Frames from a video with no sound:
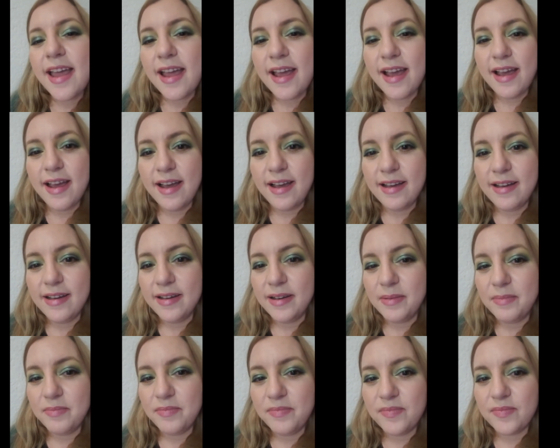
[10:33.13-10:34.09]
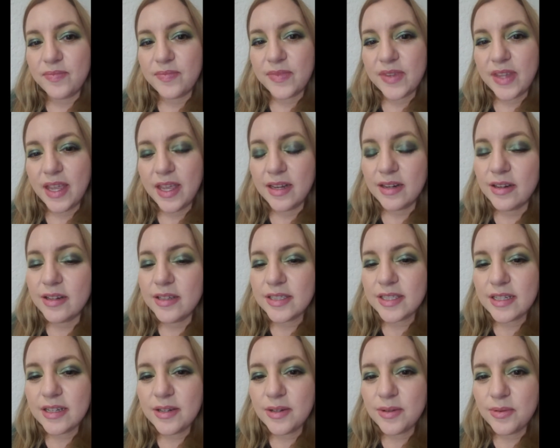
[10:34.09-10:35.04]
And
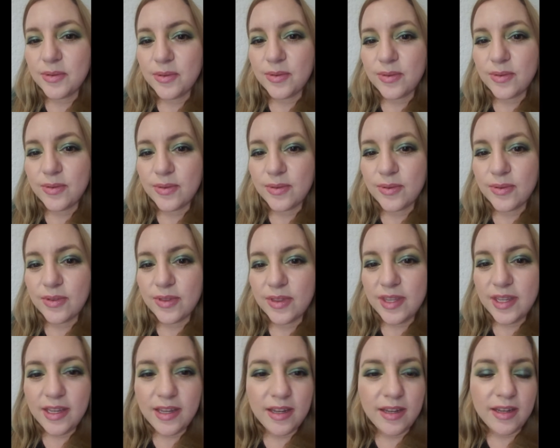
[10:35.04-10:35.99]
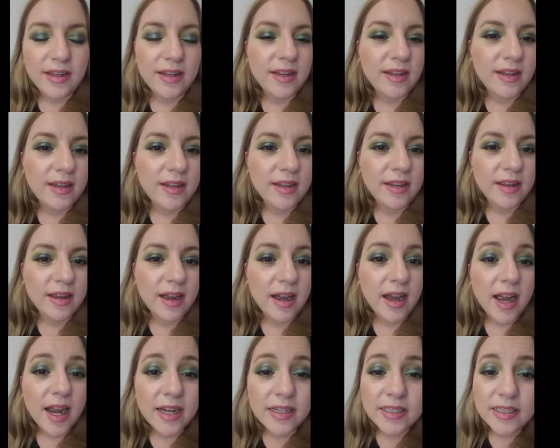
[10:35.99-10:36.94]
also the
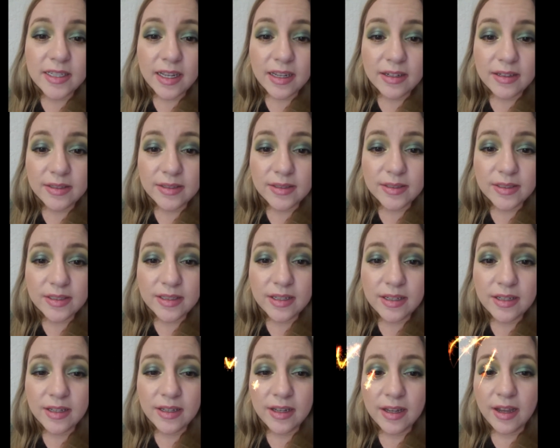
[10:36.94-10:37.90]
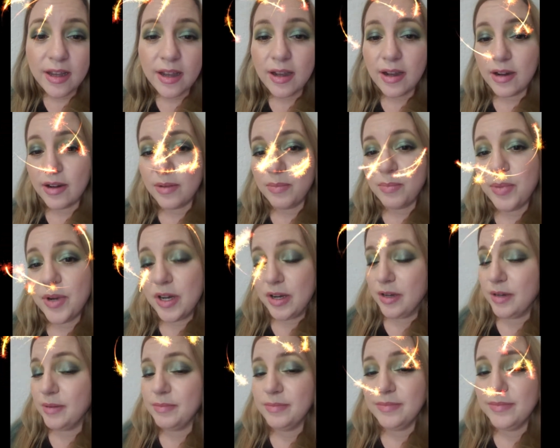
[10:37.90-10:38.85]
eyeshadows are
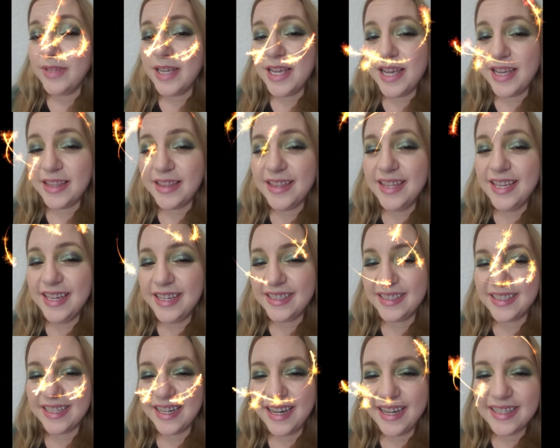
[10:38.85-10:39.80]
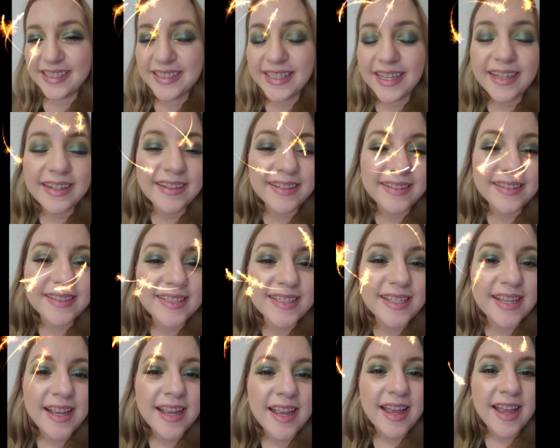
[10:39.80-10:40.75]
bomb. These eyeshadows,
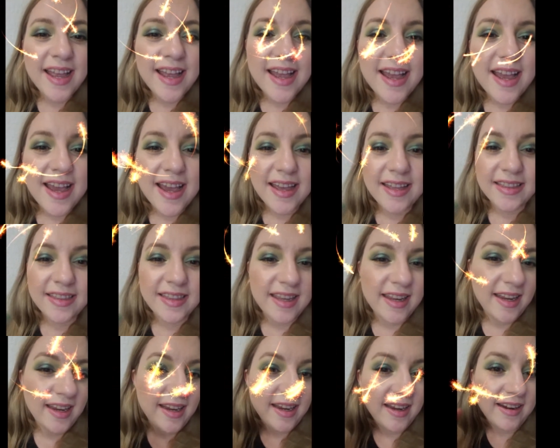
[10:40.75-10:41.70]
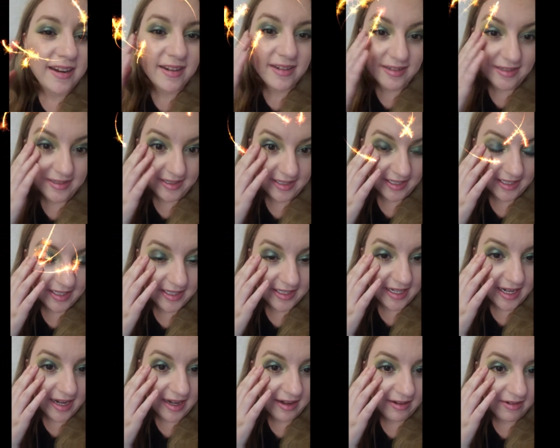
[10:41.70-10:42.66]
they are just
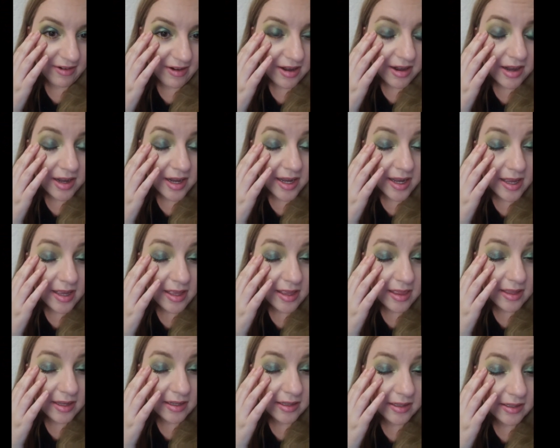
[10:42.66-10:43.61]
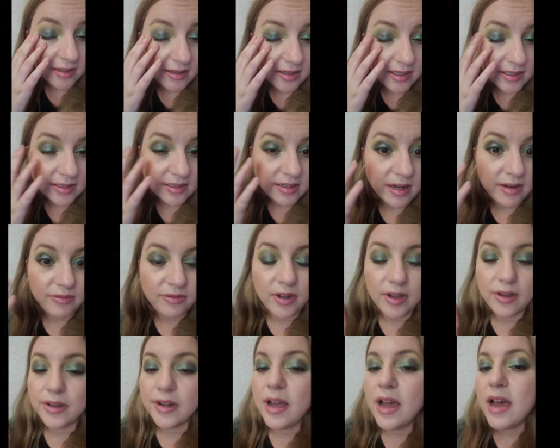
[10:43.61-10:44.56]
staying on. The glitter has not
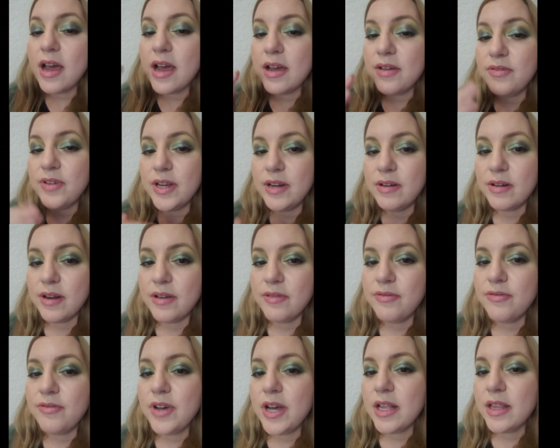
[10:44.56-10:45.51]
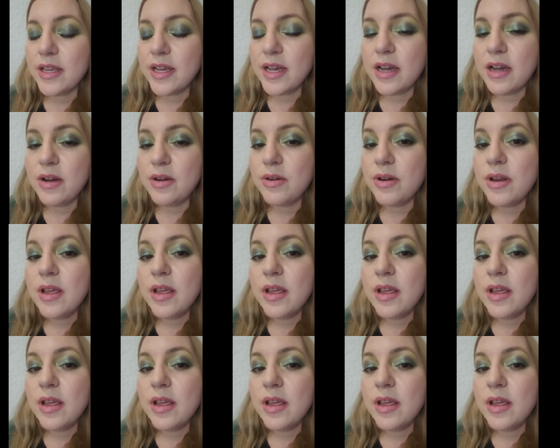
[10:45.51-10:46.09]
fallen off. I don't have fallout.